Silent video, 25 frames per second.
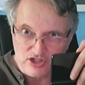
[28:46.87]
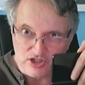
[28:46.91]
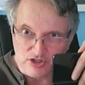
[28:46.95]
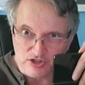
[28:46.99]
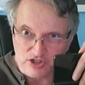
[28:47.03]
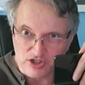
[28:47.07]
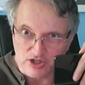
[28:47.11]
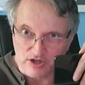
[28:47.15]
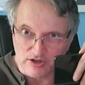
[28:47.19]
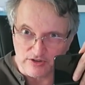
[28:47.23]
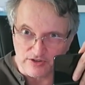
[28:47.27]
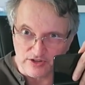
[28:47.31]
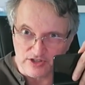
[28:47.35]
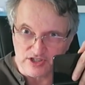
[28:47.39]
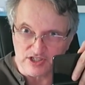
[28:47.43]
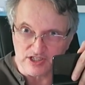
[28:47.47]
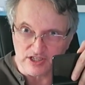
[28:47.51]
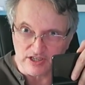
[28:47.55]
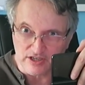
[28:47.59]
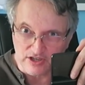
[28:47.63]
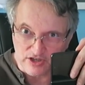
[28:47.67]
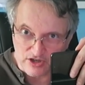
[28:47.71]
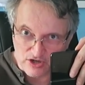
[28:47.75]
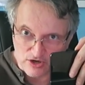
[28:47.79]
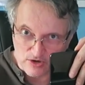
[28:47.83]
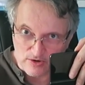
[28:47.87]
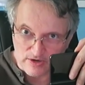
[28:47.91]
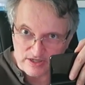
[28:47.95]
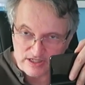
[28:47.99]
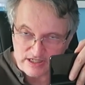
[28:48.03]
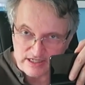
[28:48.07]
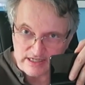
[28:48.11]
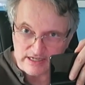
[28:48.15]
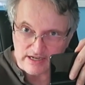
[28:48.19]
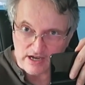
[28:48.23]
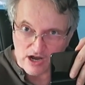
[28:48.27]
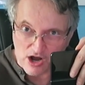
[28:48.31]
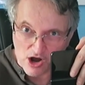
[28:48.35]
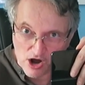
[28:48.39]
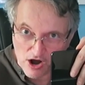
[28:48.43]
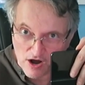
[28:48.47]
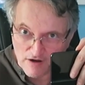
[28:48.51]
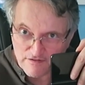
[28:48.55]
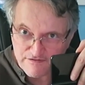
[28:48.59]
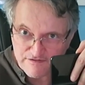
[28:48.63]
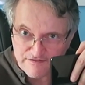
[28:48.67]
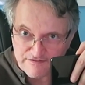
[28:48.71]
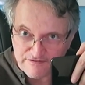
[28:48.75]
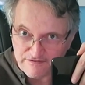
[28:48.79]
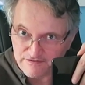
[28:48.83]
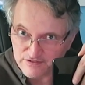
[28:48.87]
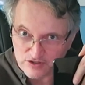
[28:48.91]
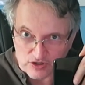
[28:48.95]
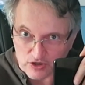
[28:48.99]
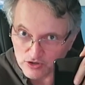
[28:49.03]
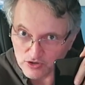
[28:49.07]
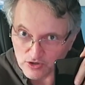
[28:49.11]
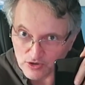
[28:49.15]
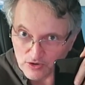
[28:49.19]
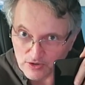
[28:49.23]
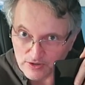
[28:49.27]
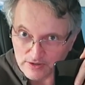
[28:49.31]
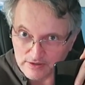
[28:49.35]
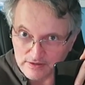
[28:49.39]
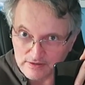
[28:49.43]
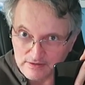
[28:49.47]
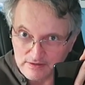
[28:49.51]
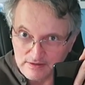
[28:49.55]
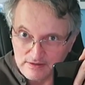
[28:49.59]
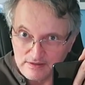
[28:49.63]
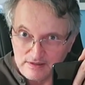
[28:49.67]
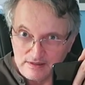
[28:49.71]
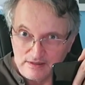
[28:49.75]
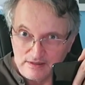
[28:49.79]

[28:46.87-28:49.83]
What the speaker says: to turn the security off, not on,